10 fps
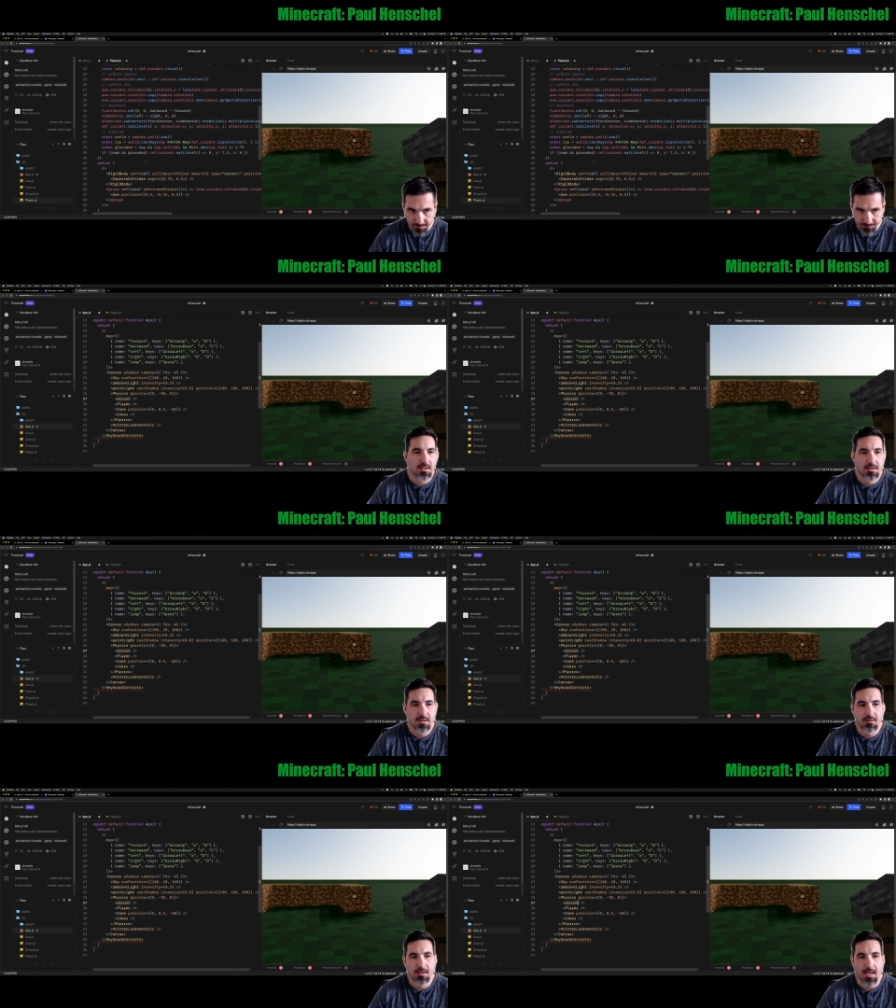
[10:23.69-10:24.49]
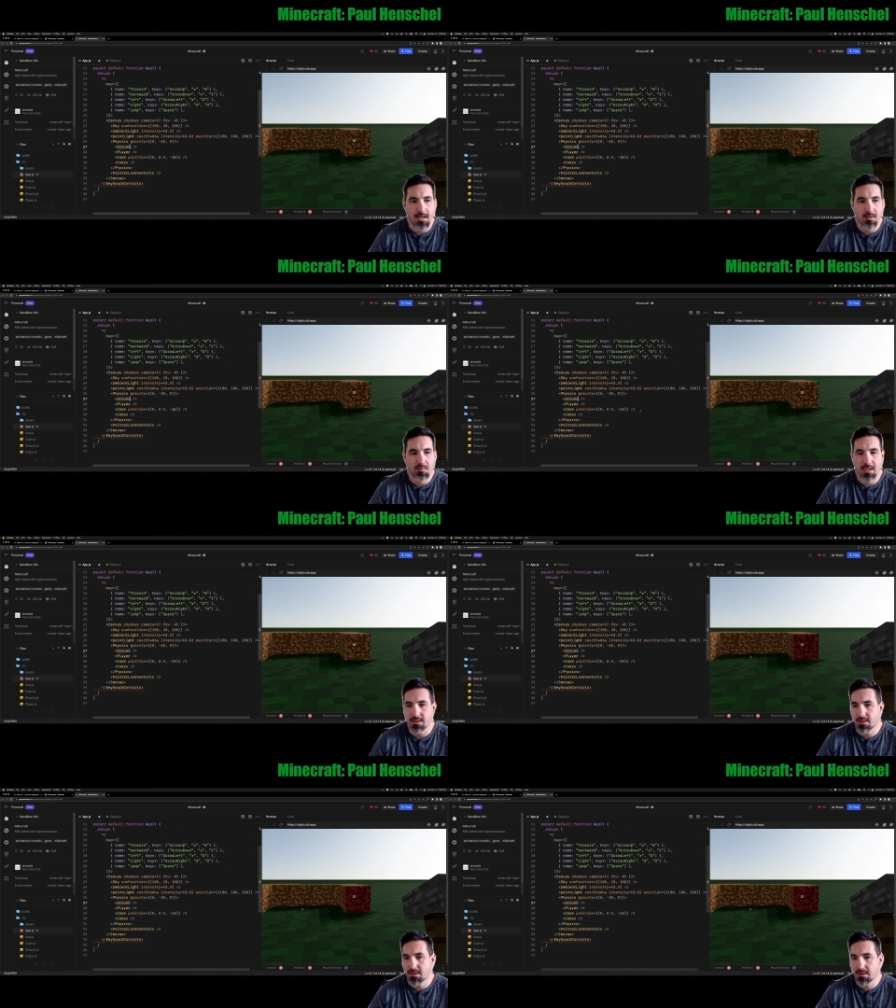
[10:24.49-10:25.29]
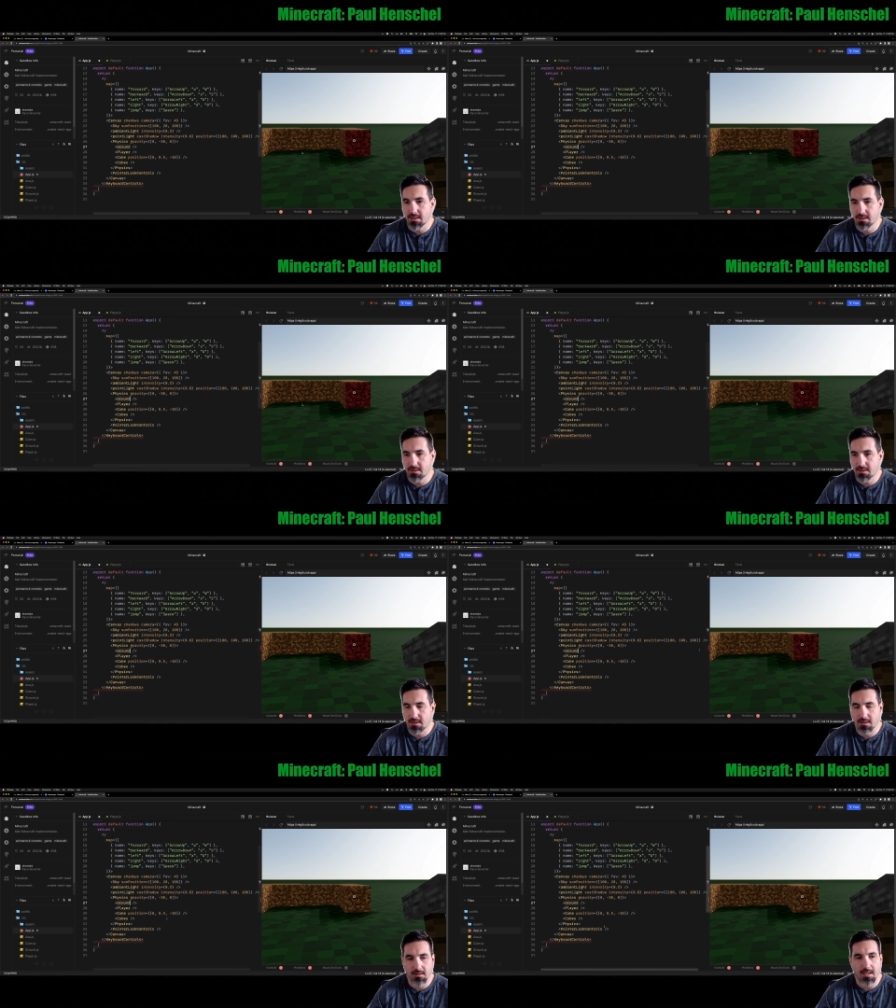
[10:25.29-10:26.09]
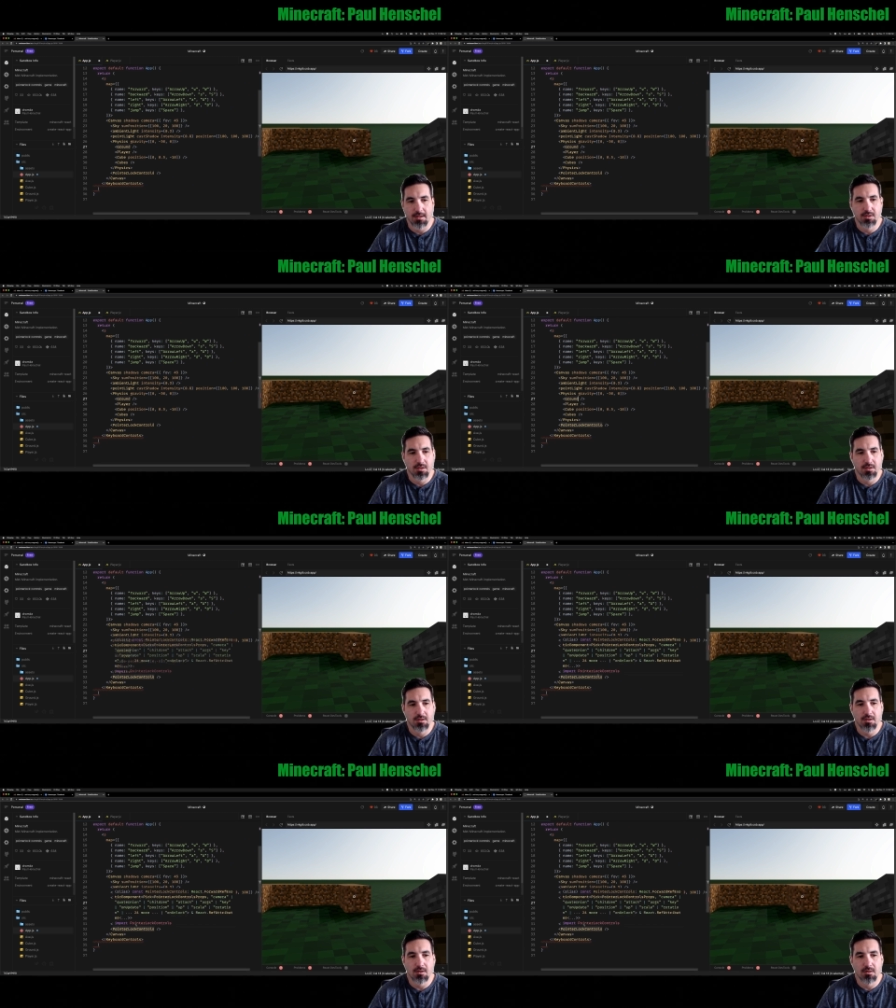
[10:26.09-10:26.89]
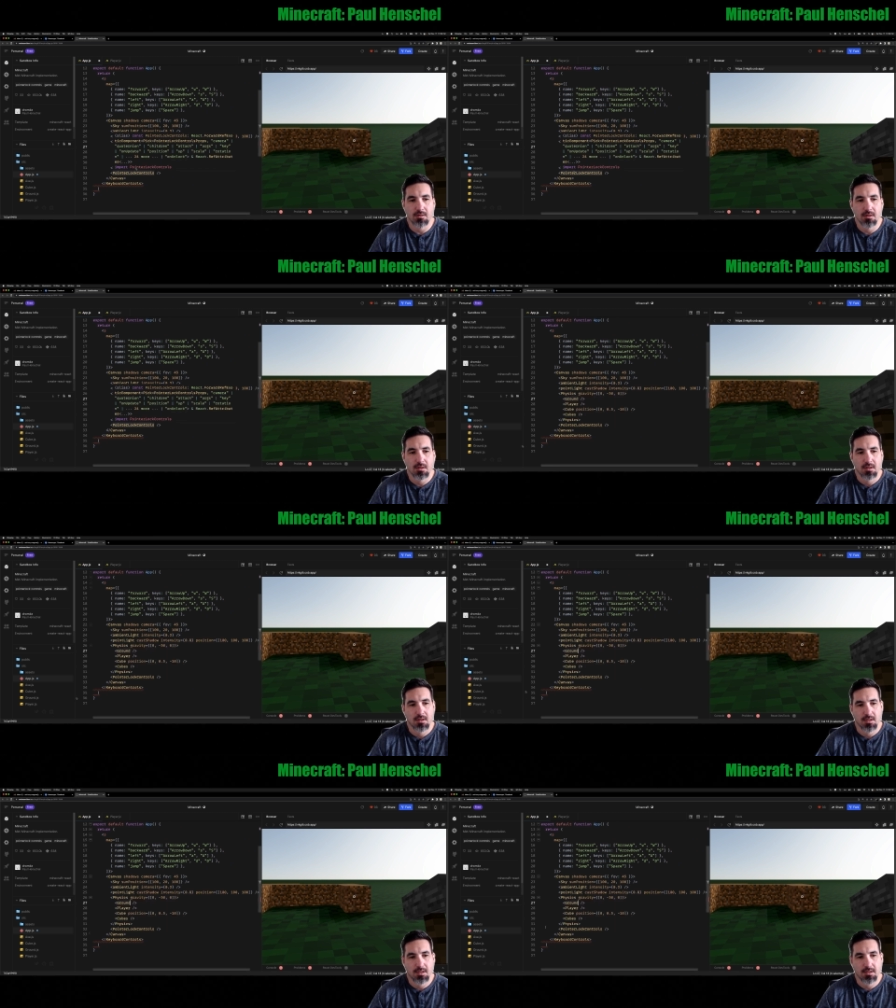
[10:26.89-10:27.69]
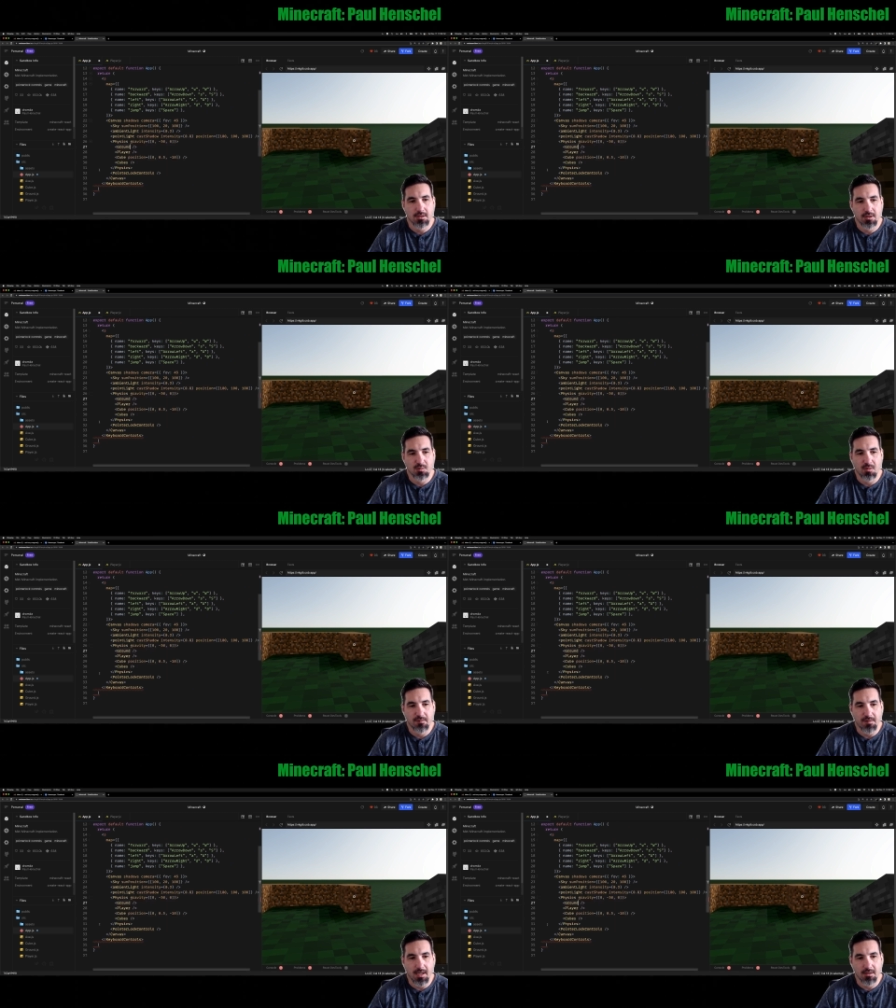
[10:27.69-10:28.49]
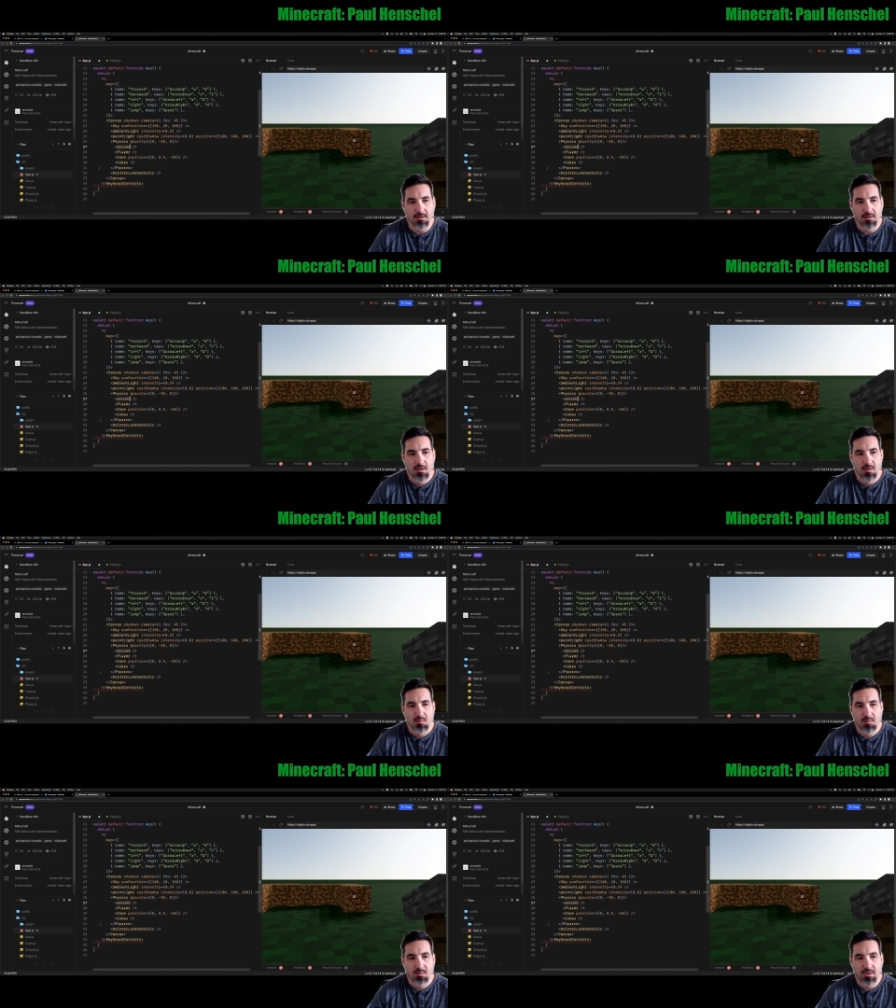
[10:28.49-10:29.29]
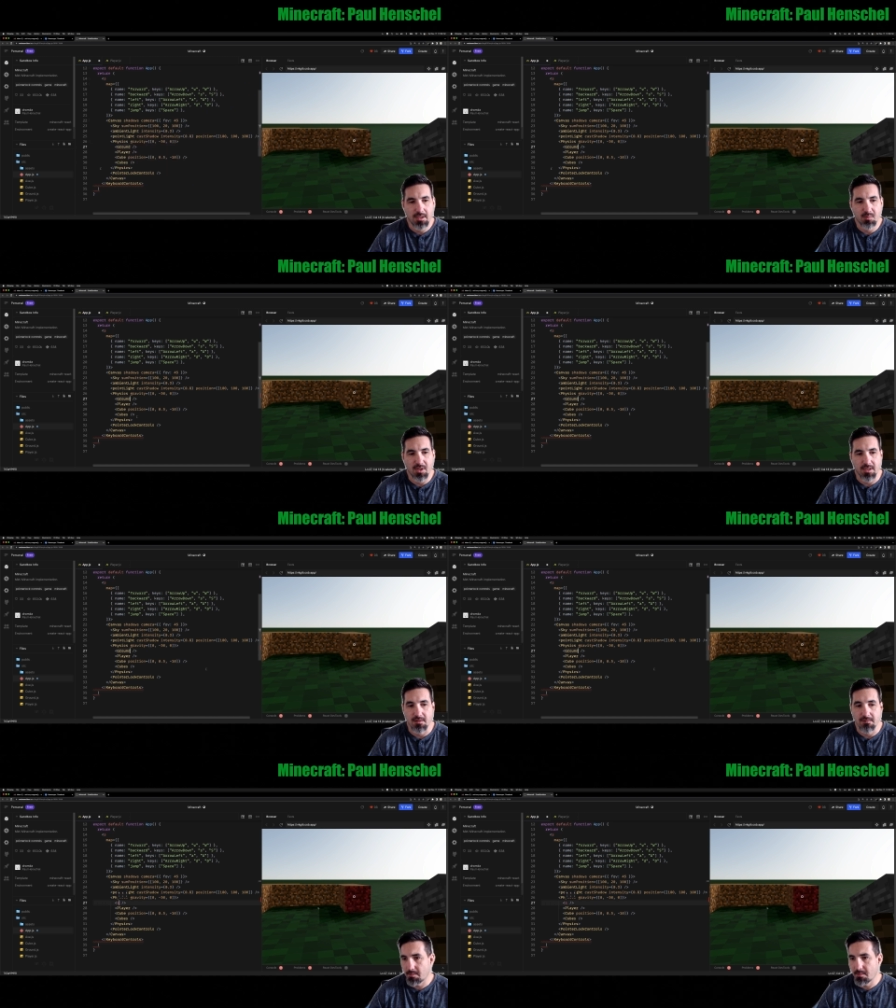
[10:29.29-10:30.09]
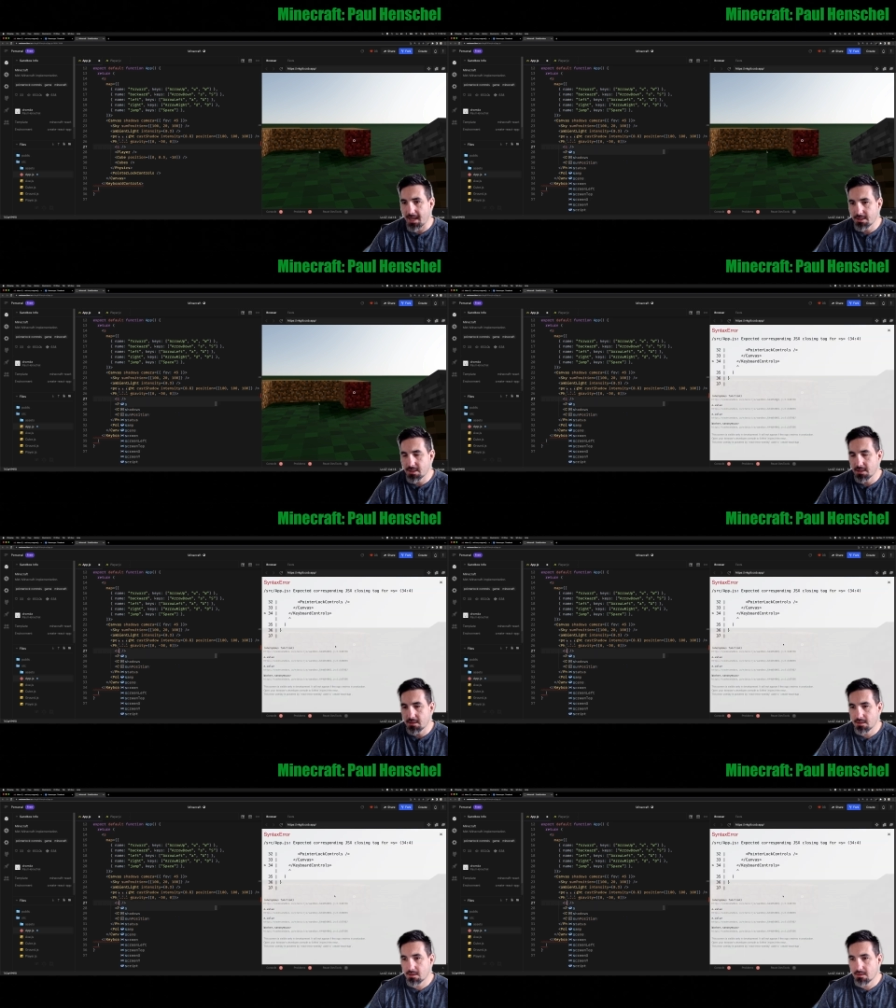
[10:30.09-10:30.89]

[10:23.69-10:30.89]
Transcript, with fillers: Considering how much this allows you to do in such a small file, pretty impressive. Imagine